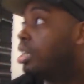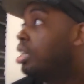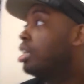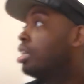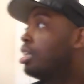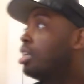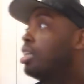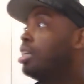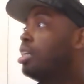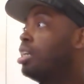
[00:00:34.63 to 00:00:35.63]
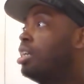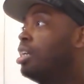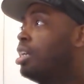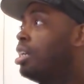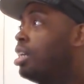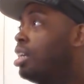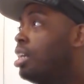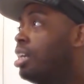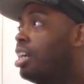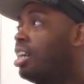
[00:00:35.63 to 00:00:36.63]
Elisha's changed
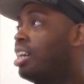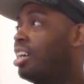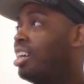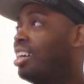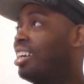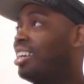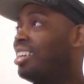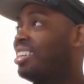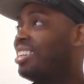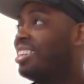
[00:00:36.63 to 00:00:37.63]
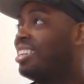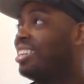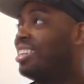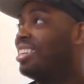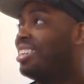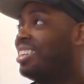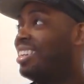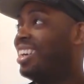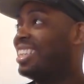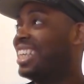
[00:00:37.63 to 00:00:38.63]
over the years
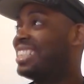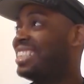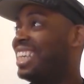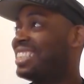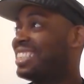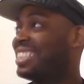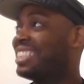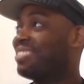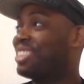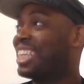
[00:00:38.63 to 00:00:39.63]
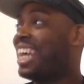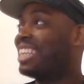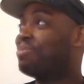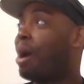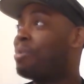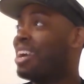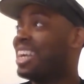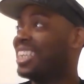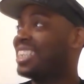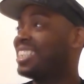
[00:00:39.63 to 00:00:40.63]
thought that's that's Mr. Glass
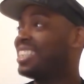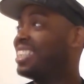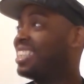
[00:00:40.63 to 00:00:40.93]
mama,